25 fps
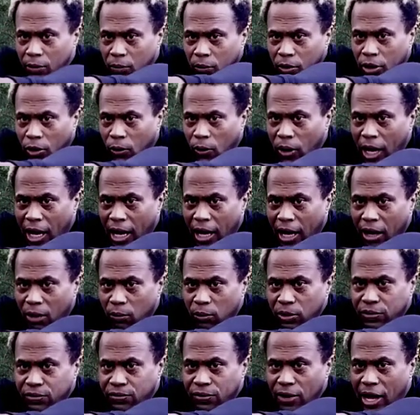we go out
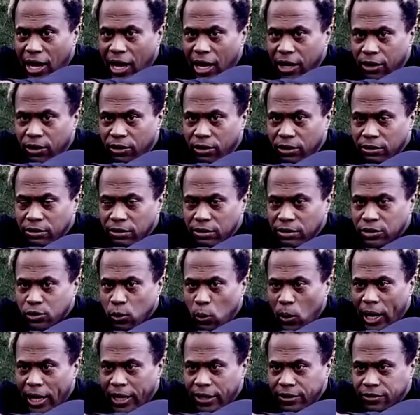and we fire
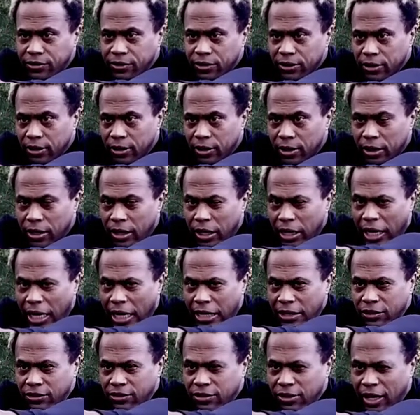twice
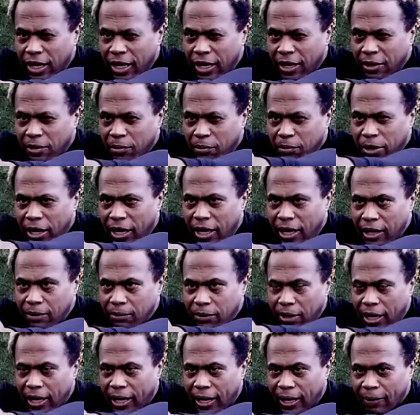and you say
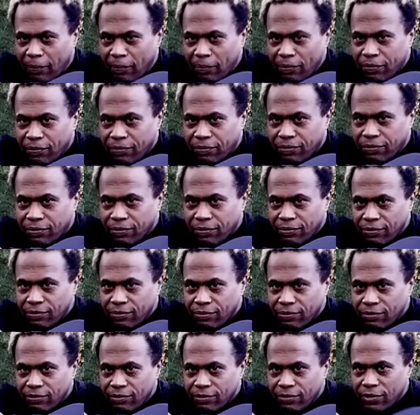bang, bang,
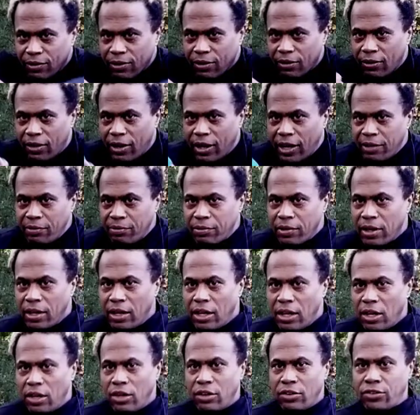right?
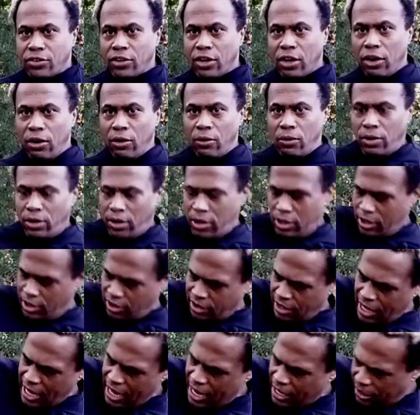So
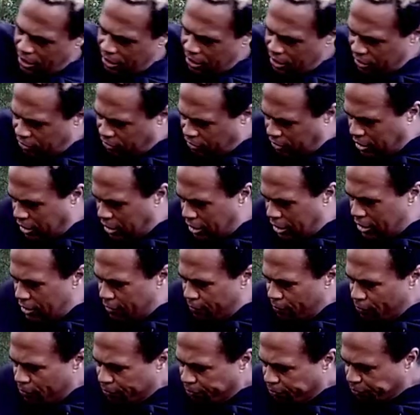that is
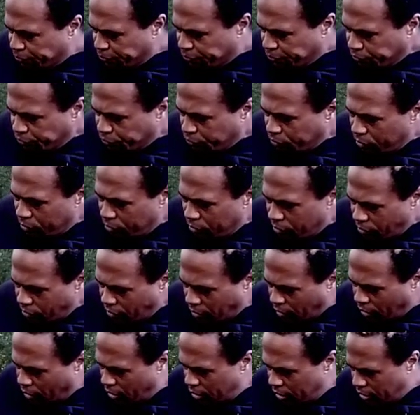the,
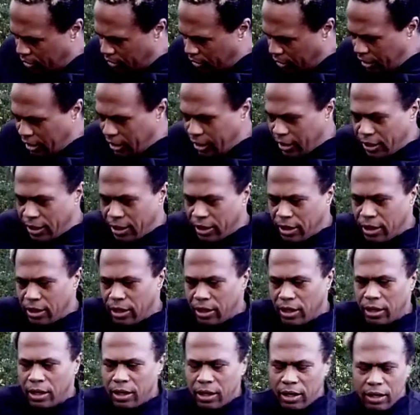the
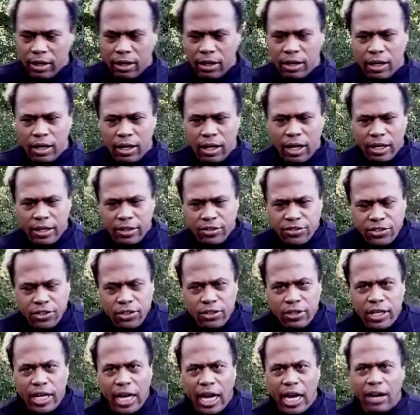uh,
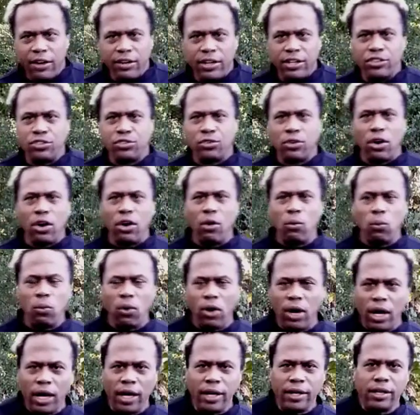concealed carry draw
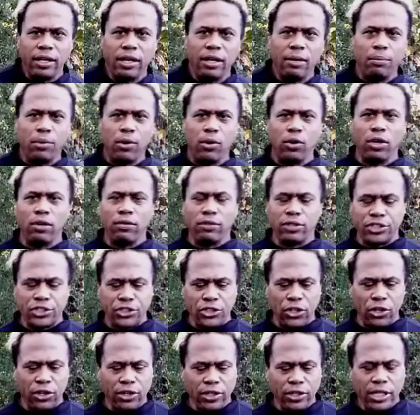one pullover
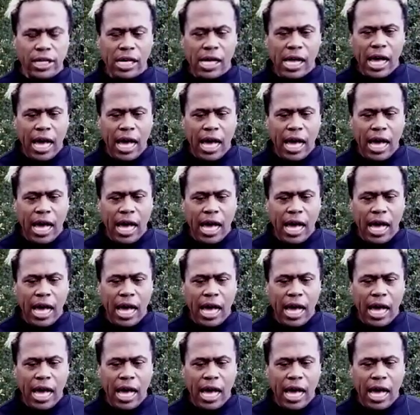shirt.